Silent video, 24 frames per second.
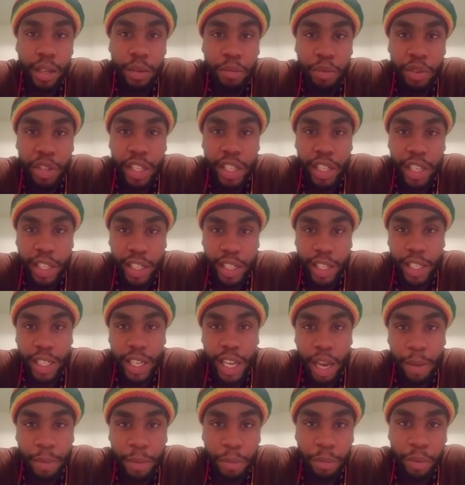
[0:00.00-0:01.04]
Appreciate your
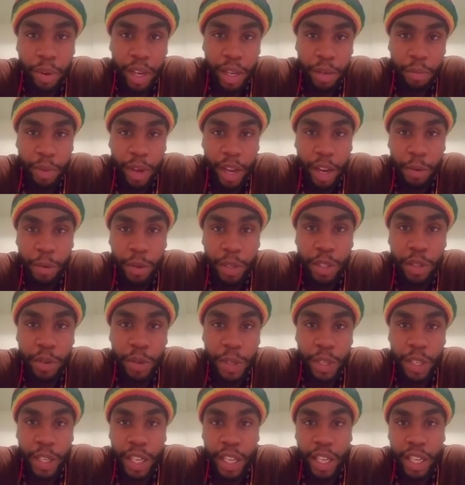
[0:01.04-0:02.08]
time and brain power
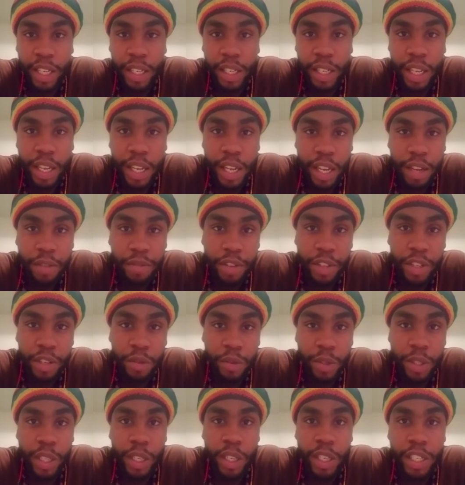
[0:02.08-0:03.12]
tuning in. If you're new
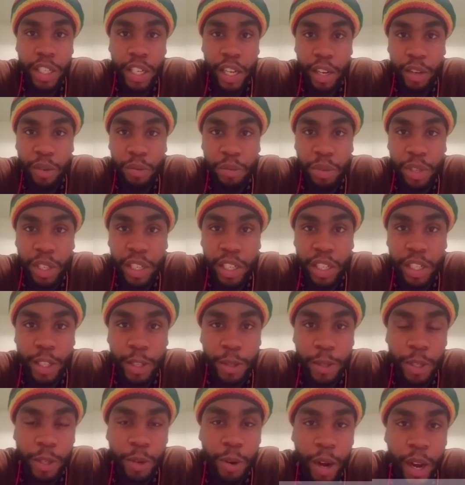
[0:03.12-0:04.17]
to the channel, please
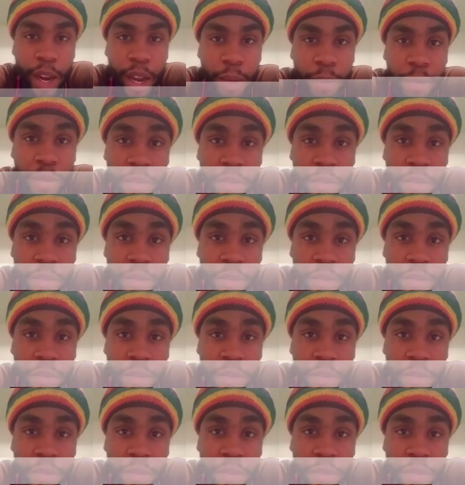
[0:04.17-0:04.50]
subscribe.